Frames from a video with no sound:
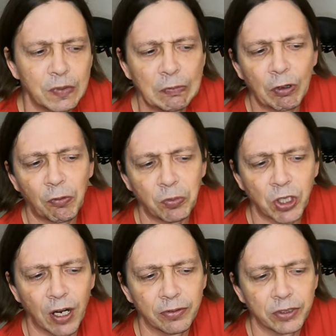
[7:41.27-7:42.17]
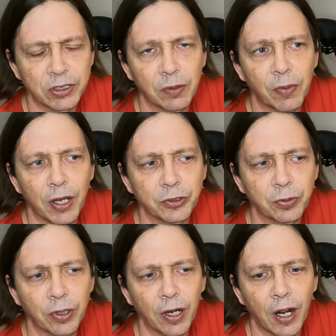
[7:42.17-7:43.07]
Even if I'm traveling 10 miles
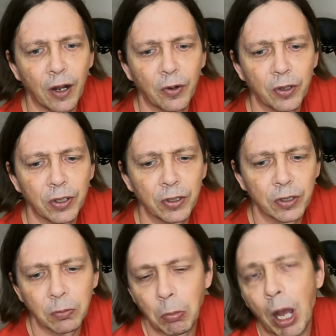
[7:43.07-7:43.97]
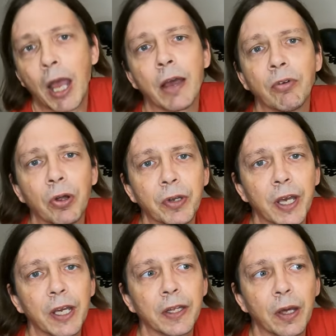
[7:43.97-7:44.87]
per hour, I have all
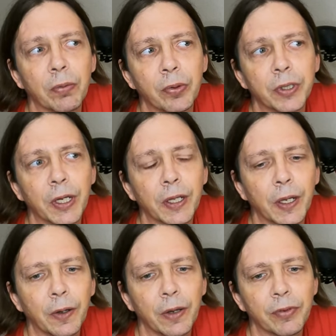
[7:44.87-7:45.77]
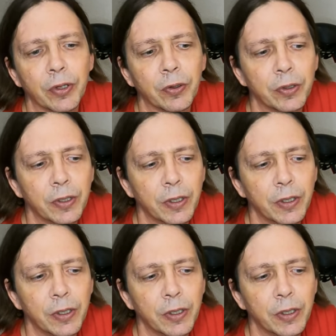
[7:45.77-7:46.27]
day at that point. I don't have no